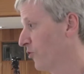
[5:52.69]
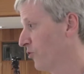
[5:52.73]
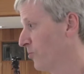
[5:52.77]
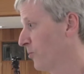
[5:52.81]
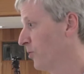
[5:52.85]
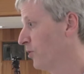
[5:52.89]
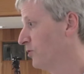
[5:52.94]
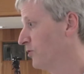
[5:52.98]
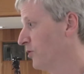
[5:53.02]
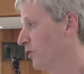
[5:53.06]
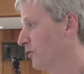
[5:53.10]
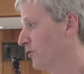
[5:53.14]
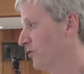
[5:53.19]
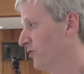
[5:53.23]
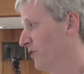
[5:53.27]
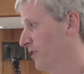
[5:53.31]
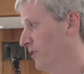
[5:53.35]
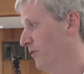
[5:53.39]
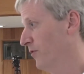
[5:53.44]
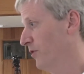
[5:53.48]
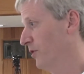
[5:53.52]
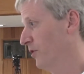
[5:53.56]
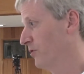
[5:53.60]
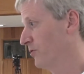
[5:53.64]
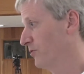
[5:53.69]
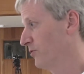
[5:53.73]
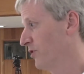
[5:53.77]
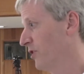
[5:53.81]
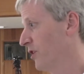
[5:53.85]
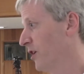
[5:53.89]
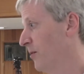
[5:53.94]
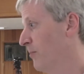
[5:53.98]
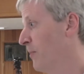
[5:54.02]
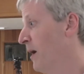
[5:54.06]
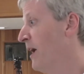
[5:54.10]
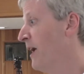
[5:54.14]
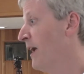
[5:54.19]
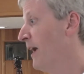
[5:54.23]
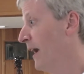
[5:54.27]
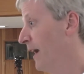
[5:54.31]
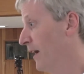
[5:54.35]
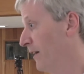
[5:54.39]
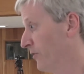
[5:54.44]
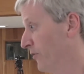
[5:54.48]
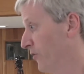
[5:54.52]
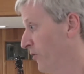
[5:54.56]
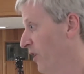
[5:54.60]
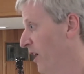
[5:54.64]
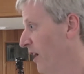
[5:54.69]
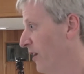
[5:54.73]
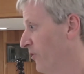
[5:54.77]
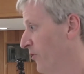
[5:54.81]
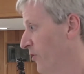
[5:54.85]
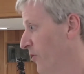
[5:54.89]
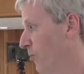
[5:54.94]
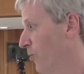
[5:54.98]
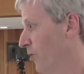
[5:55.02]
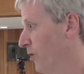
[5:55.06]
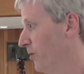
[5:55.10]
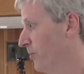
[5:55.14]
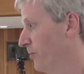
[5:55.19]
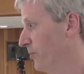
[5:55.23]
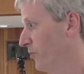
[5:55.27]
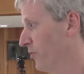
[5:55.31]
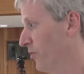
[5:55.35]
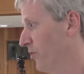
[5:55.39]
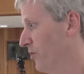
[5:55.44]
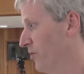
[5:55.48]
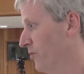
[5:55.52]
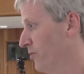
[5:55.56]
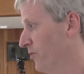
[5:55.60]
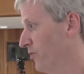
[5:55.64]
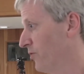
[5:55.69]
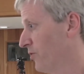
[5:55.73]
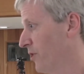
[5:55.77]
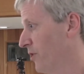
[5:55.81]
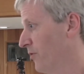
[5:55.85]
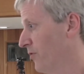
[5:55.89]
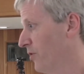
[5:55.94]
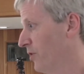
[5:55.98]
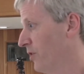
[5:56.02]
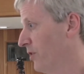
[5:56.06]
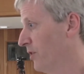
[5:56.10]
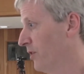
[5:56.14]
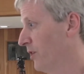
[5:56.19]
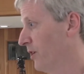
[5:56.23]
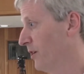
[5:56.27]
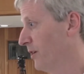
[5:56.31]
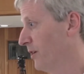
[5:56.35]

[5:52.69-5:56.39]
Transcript: small dogs live a long time as the worms that you discovered earlier.